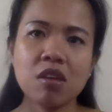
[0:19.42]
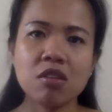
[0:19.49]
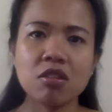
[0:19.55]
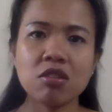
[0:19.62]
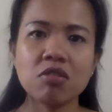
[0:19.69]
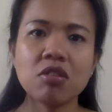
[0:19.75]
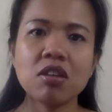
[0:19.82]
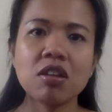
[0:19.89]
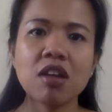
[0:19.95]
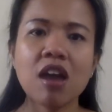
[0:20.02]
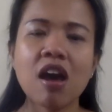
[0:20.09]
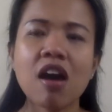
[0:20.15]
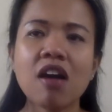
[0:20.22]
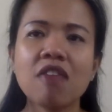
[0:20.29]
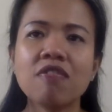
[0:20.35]
you can
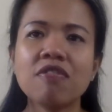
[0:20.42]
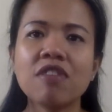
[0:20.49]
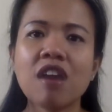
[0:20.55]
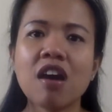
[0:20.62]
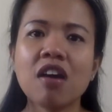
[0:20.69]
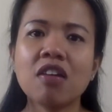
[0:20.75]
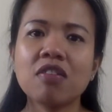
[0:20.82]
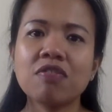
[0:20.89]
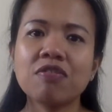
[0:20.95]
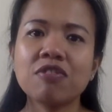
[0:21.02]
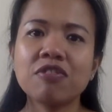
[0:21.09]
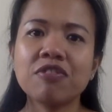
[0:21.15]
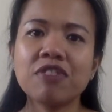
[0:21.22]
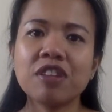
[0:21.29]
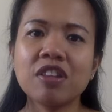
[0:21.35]
have that
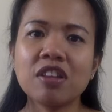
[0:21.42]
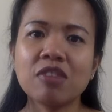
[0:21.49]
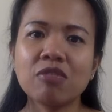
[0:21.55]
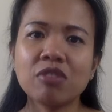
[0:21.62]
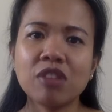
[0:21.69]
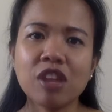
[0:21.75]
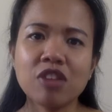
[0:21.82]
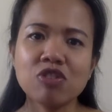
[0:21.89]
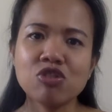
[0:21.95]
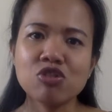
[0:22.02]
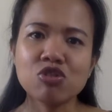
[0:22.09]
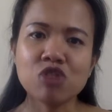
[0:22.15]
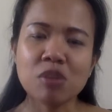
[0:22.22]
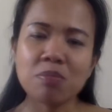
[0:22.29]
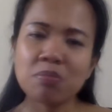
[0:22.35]
fulfilling
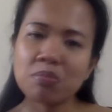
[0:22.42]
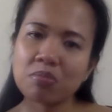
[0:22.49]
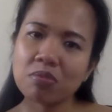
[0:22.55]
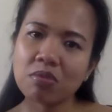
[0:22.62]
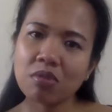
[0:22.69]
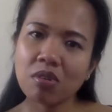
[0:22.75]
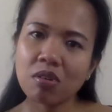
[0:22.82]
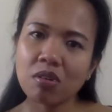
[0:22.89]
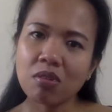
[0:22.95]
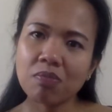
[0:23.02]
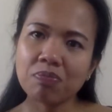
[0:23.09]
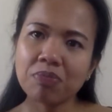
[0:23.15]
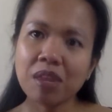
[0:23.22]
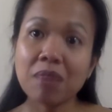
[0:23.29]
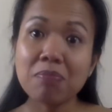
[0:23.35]
relationship
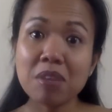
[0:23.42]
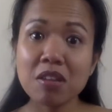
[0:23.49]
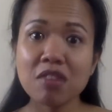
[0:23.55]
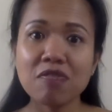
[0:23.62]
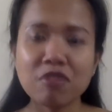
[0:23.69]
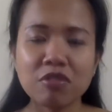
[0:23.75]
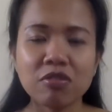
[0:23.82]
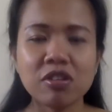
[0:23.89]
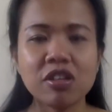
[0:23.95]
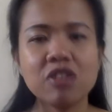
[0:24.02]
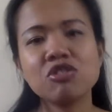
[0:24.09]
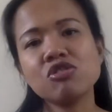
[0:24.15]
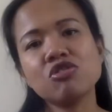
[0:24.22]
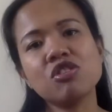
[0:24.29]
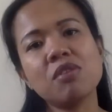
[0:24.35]
and meaningful
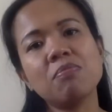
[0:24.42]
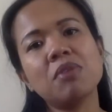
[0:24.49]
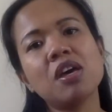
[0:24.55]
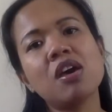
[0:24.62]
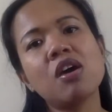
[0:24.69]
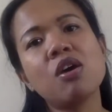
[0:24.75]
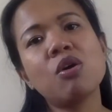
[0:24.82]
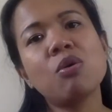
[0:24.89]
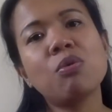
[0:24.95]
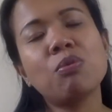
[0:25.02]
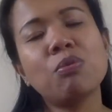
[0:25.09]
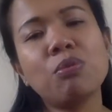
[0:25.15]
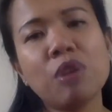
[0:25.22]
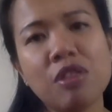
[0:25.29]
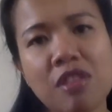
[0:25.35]
relationship
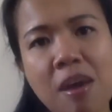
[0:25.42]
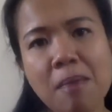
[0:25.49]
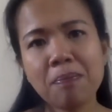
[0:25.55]
with them.